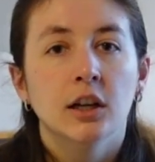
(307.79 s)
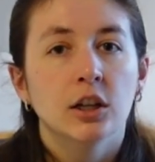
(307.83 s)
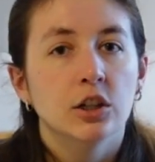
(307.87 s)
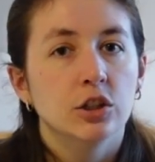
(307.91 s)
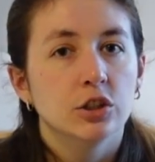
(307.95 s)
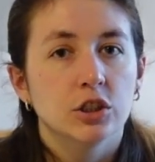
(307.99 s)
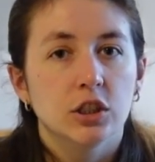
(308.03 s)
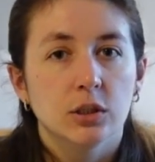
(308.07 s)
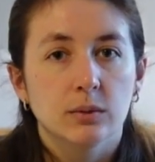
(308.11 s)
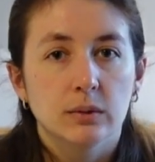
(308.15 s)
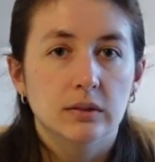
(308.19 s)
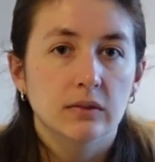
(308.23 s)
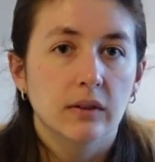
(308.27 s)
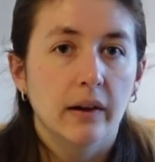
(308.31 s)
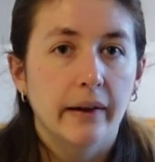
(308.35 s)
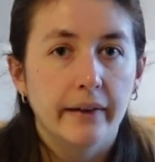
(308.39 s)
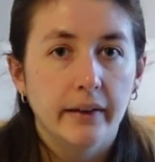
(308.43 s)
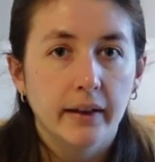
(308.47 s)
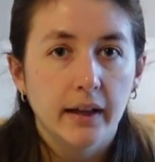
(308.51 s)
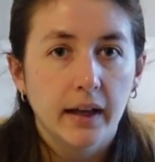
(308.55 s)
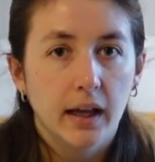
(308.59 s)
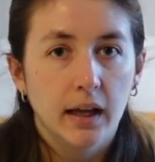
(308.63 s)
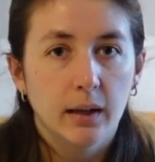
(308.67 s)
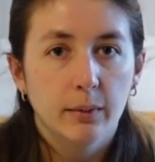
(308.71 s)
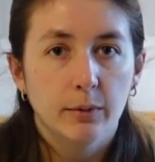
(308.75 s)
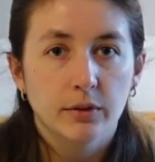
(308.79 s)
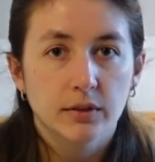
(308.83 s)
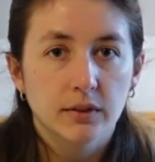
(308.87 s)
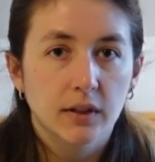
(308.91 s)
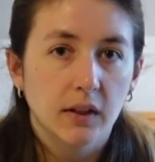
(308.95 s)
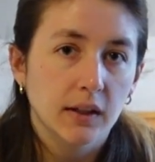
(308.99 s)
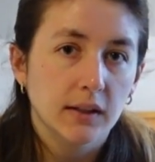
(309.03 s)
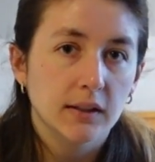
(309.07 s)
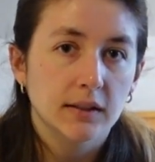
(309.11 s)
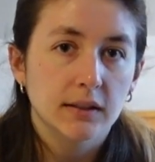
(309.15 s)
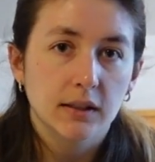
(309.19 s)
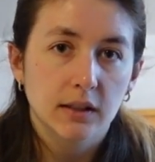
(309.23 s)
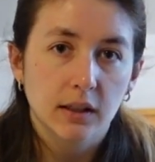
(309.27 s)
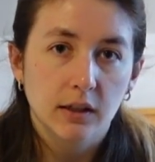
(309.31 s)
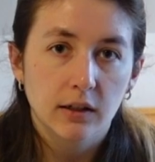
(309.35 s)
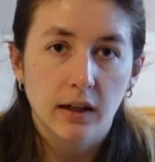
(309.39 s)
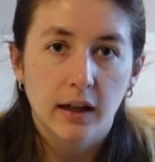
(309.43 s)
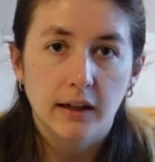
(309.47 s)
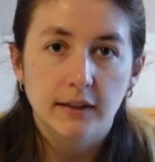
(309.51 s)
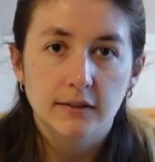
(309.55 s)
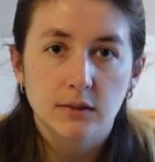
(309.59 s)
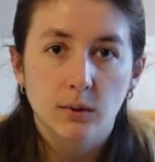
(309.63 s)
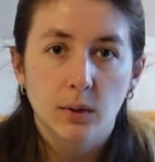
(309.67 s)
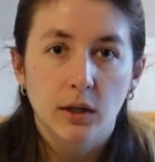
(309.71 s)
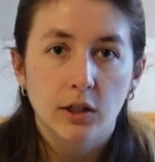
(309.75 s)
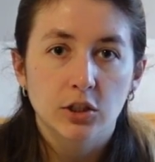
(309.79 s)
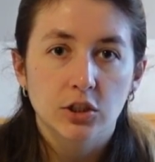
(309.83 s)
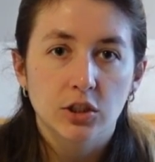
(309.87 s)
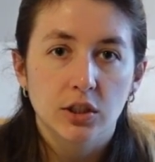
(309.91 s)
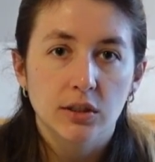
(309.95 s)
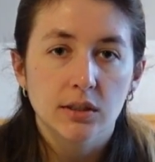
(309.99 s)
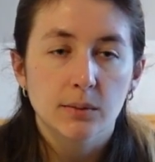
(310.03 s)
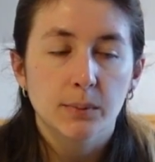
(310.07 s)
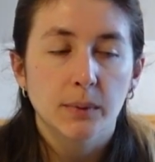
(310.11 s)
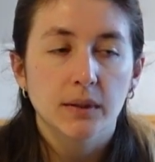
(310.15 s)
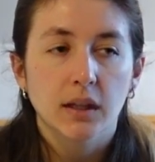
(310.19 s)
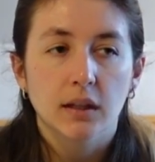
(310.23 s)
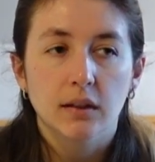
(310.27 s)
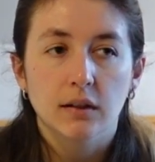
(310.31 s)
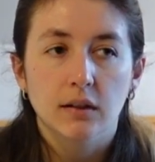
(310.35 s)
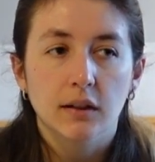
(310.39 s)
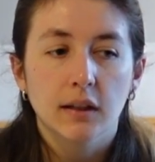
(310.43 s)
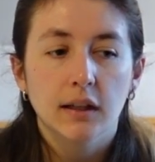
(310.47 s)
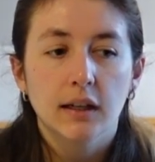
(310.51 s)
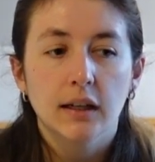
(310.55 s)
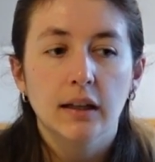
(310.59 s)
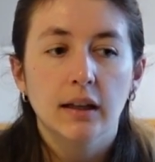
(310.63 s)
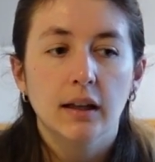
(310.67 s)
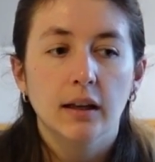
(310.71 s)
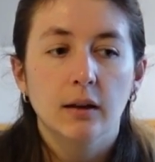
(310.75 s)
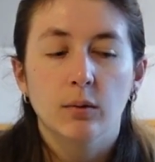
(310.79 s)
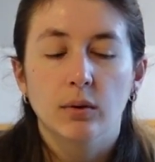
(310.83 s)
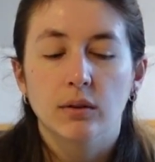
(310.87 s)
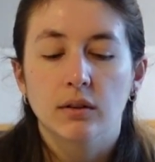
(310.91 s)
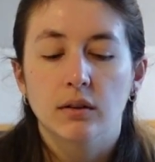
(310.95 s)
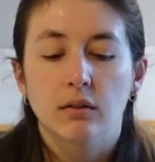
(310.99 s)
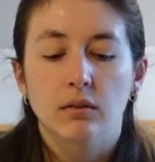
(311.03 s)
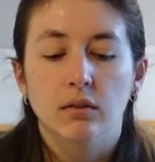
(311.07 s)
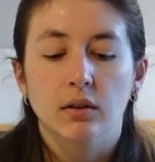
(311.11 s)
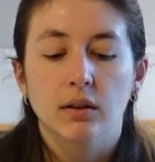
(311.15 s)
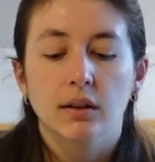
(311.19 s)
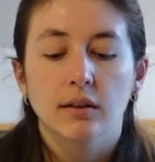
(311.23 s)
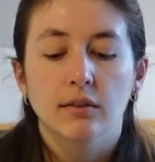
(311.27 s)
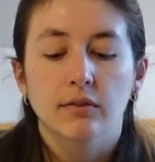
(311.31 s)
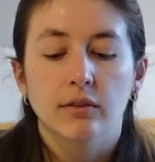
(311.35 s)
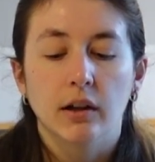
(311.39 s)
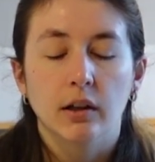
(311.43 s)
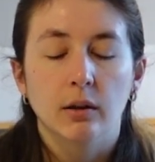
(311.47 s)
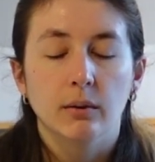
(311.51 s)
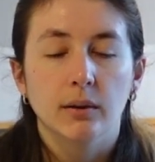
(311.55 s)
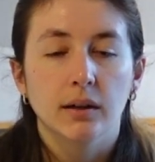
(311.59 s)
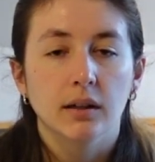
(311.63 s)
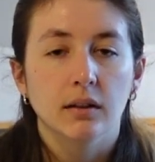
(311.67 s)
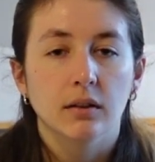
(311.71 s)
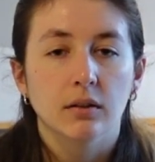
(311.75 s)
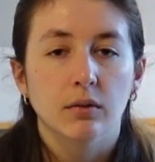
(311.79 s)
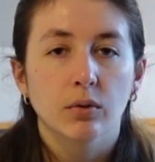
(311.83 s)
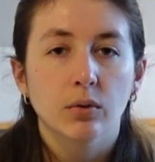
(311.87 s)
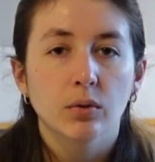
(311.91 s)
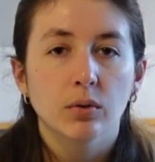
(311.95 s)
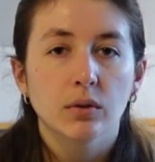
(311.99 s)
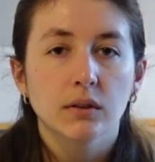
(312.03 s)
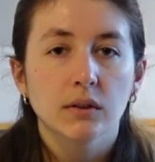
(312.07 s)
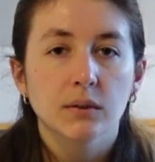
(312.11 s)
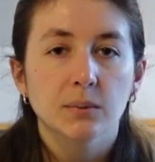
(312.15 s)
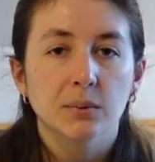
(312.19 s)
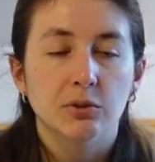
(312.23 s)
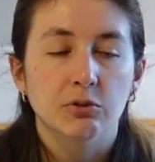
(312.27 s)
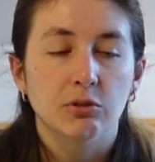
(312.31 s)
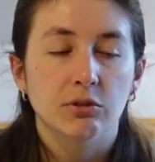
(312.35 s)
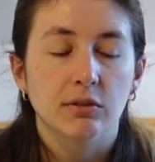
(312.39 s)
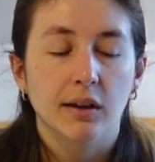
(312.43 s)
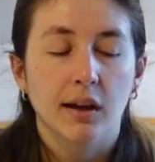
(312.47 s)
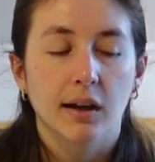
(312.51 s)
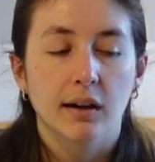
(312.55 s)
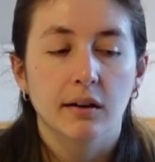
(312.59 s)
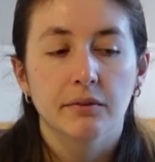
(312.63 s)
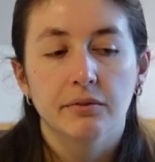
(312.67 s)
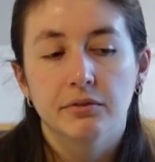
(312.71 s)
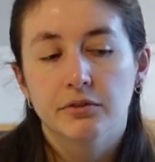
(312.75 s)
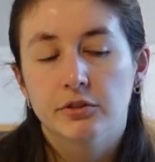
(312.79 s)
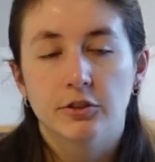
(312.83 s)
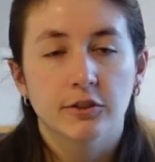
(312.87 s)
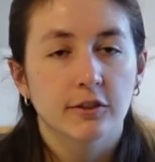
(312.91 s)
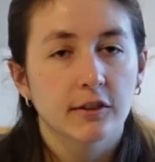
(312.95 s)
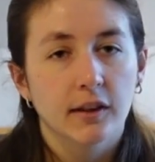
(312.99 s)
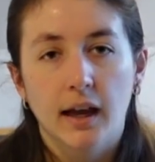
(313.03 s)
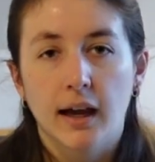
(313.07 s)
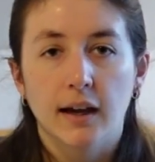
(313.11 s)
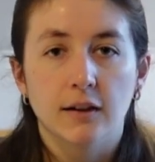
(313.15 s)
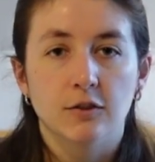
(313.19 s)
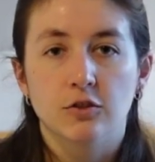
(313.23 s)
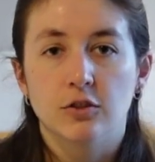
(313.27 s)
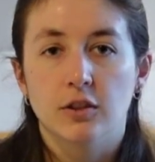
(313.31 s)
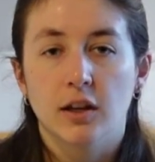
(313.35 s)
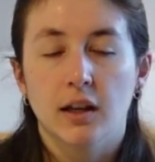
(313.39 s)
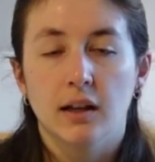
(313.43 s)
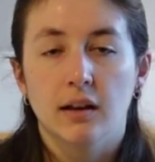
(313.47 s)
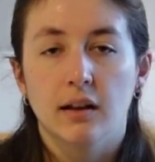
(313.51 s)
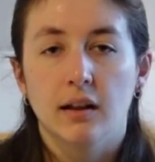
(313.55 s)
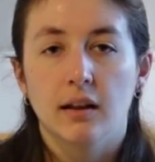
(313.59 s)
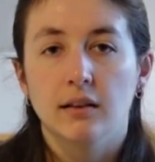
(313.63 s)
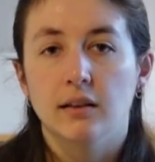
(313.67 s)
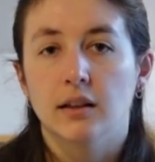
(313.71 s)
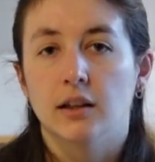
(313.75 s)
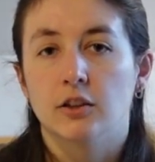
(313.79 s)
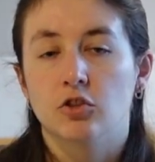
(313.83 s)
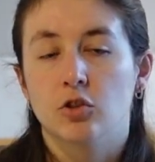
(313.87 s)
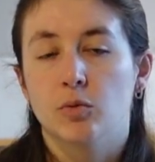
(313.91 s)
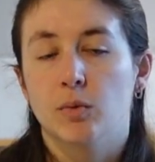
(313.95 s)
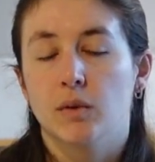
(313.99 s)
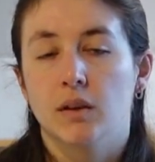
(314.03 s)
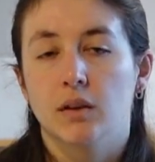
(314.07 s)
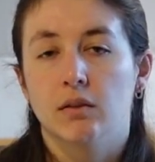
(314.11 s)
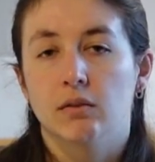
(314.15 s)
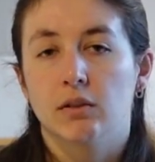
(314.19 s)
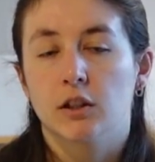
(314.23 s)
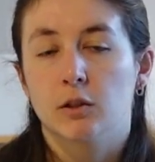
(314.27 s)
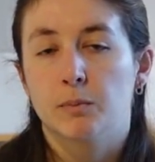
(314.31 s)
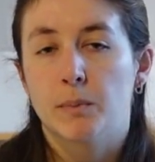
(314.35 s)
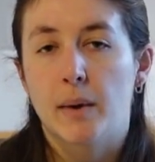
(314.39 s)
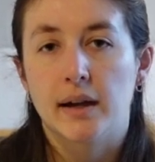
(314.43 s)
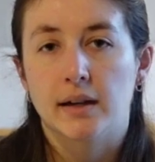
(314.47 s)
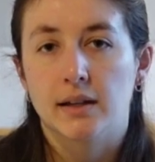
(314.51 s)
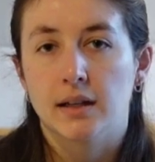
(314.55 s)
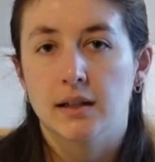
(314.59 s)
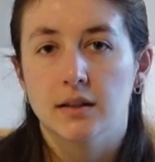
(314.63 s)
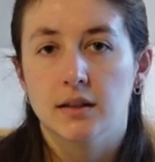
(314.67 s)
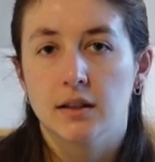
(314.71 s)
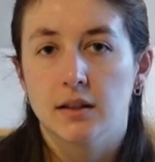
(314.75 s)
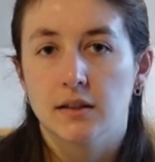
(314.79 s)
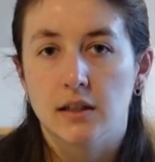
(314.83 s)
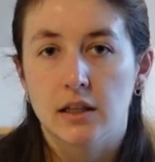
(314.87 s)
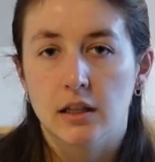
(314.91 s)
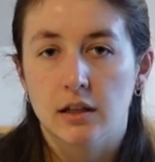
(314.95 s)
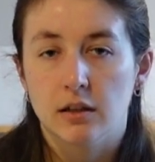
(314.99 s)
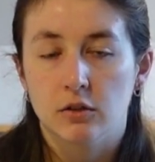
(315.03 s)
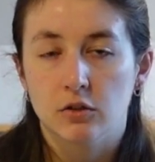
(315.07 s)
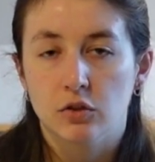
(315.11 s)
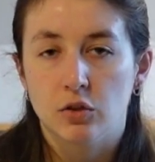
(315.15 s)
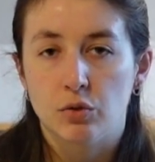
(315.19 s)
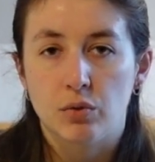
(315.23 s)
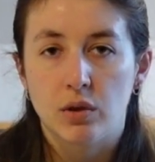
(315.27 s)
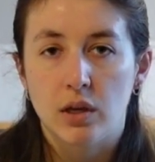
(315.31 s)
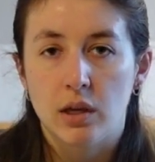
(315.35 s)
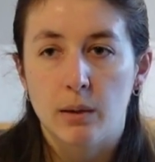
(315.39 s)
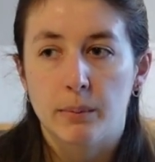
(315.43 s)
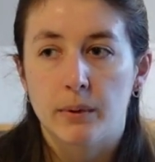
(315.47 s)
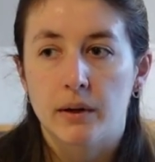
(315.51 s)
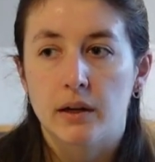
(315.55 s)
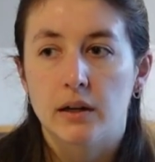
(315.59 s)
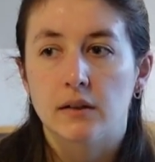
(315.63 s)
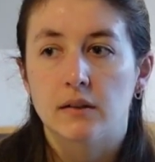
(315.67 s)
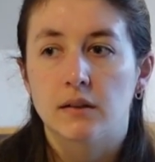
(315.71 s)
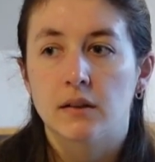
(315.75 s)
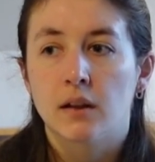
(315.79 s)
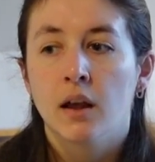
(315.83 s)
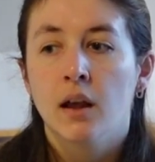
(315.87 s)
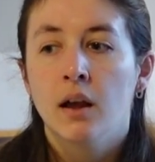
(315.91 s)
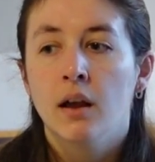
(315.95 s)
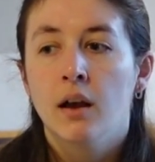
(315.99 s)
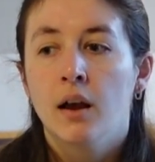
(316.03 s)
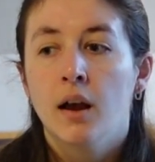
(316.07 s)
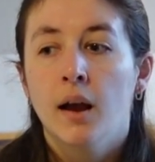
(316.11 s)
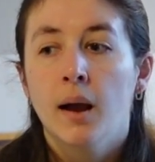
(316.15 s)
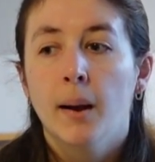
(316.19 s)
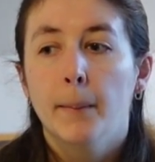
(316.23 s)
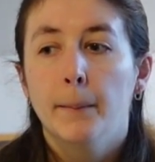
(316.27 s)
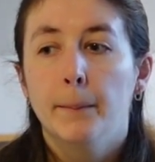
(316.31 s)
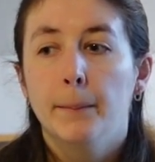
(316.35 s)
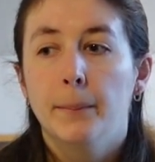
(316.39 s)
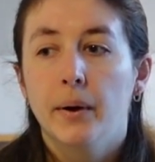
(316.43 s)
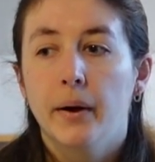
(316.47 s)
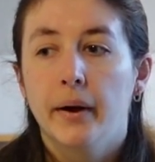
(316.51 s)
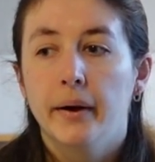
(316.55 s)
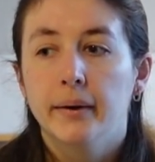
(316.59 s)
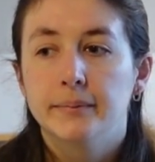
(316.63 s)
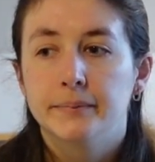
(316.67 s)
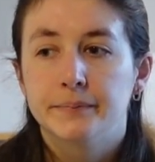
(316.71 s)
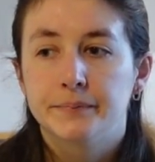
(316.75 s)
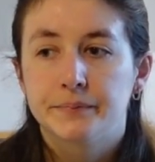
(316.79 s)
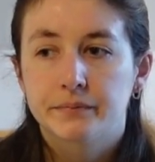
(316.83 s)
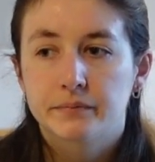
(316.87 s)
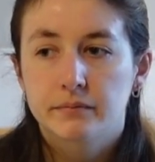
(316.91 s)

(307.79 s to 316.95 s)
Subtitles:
she was finally able to like sit there and ask questions, but the other lady like wasn't really following the rules, which was kind of just agitating that she wasn't respecting the zookeepers. But